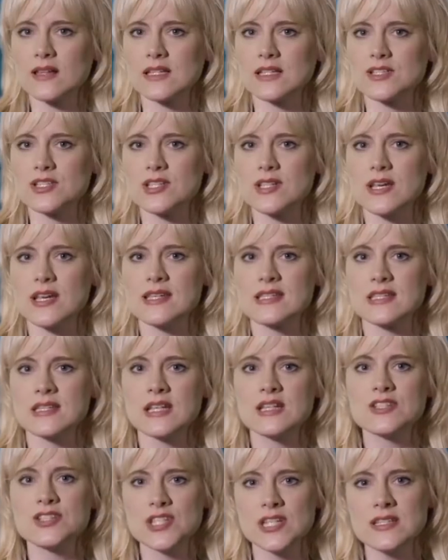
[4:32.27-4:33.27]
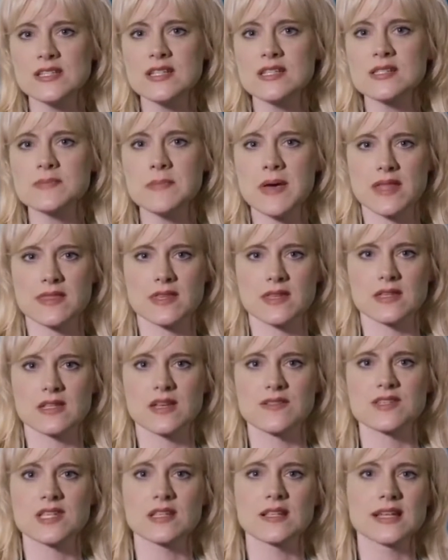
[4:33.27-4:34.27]
College is an ingenious
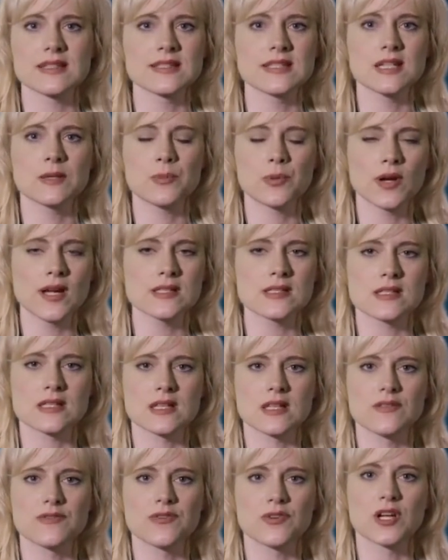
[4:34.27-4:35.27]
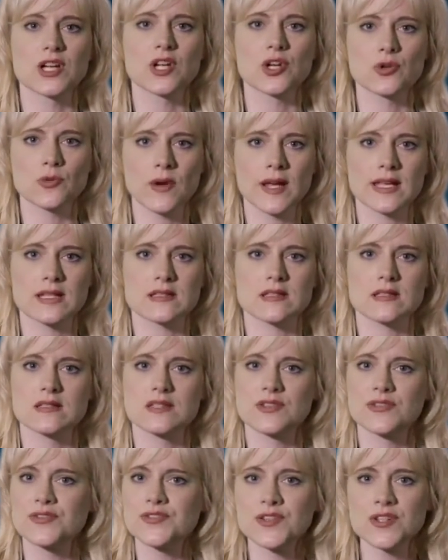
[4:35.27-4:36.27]
method of selecting a president for a great,
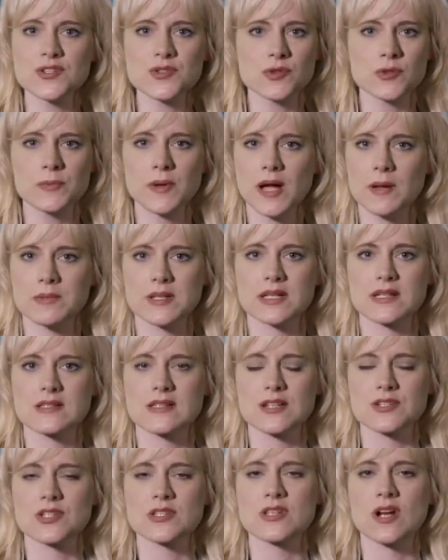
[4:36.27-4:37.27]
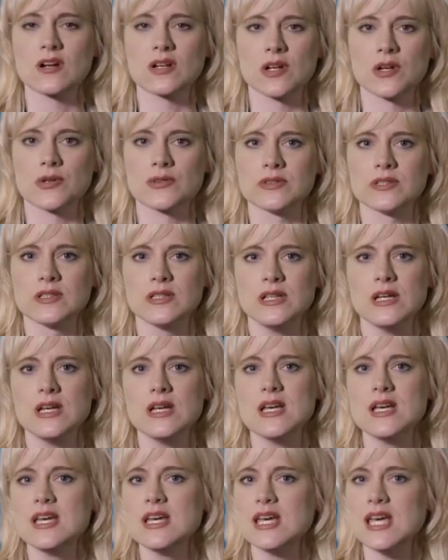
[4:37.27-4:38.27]
diverse republic such as our own.
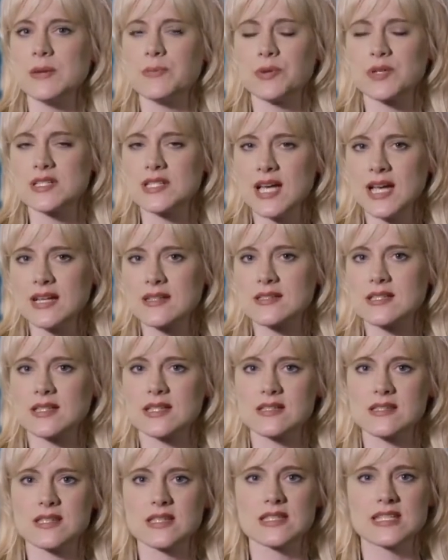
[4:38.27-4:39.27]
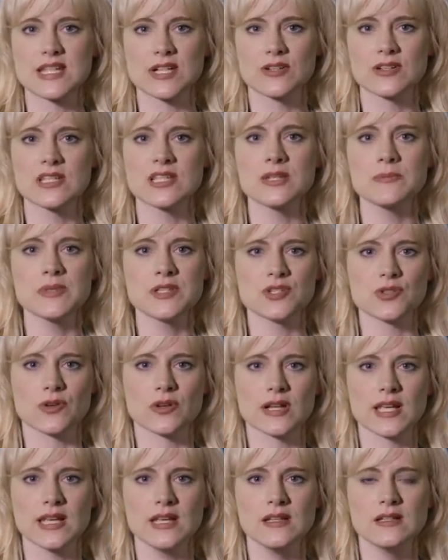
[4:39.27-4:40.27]
It protects against the tyranny of the
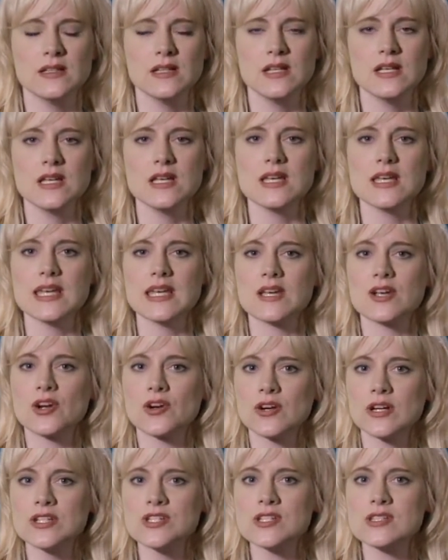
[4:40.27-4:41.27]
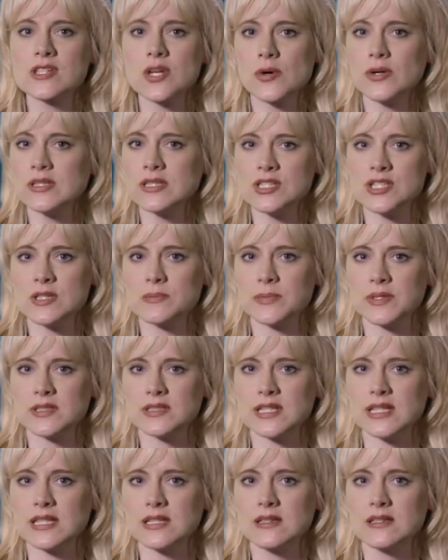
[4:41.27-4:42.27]
majority, encourages coalition
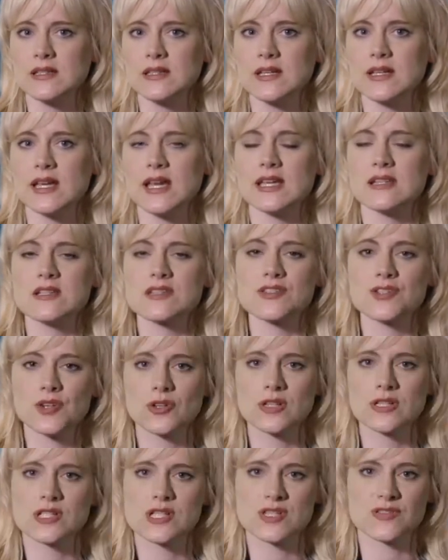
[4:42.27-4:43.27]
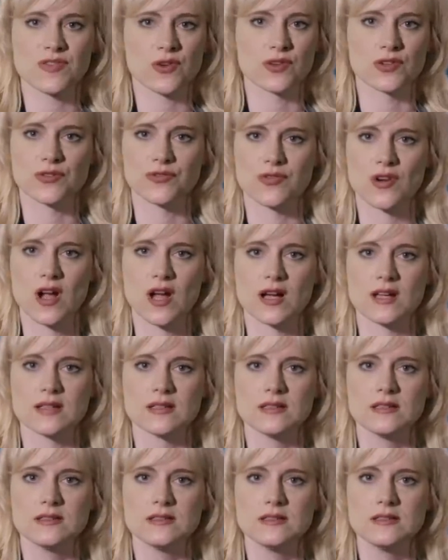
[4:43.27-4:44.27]
building, and discourages voter
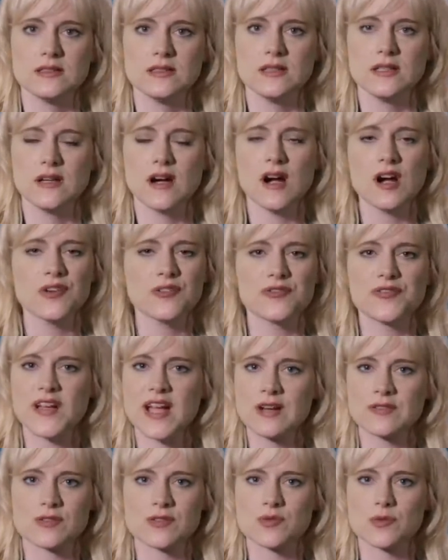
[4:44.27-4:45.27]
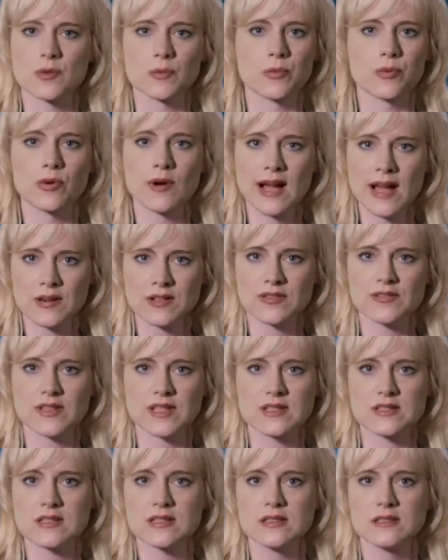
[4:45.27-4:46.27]
fraud. Our founders were proud of
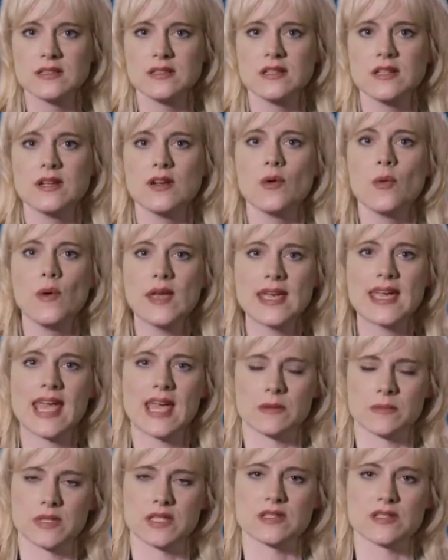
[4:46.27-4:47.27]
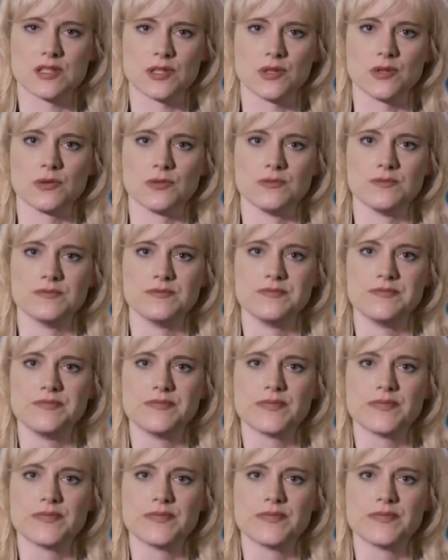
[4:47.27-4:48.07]
it. We can be too.